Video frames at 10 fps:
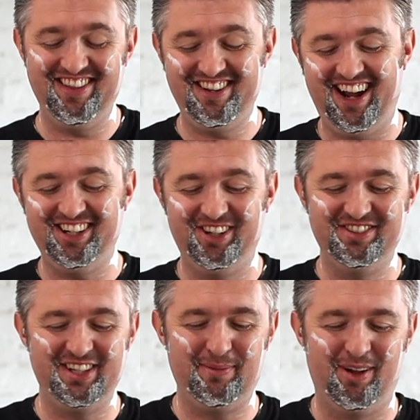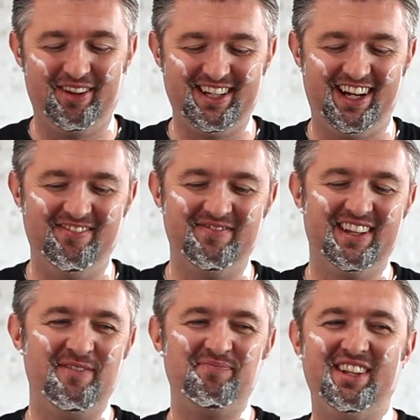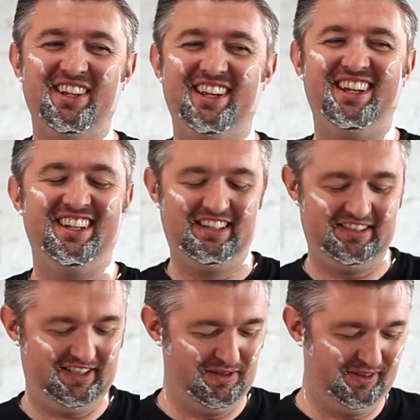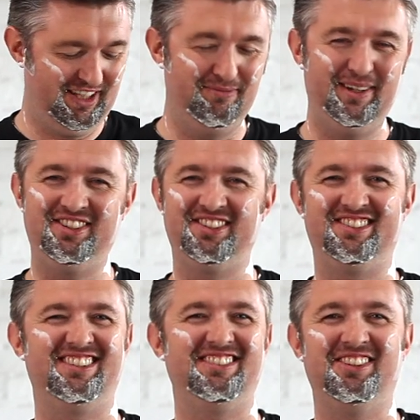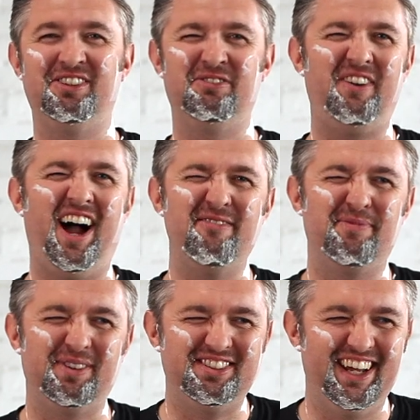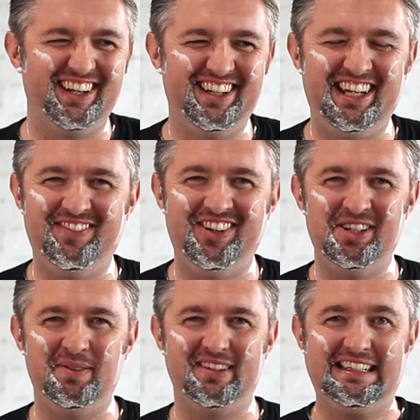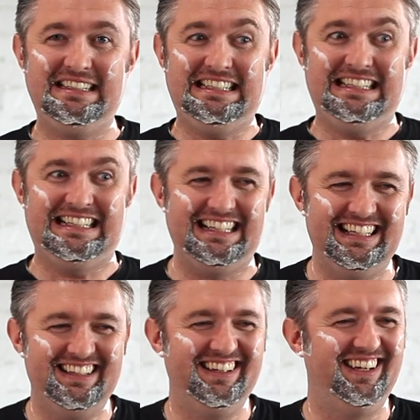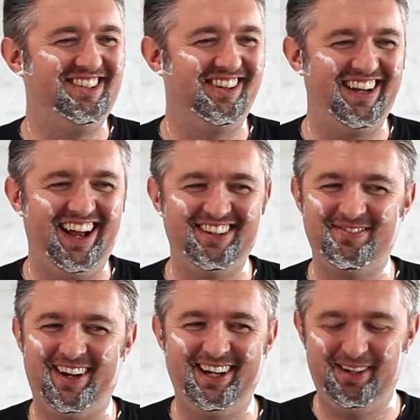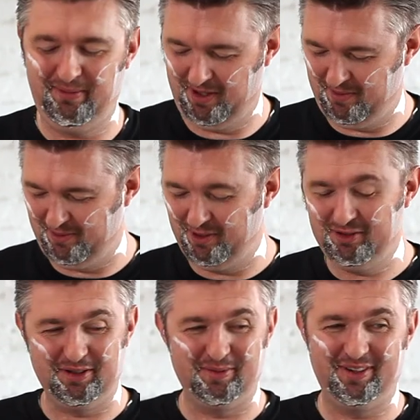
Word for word: and then not using them all the time, still give me just this little 5% heebie-jeebies like, ugh. And you can ask my you know, producer,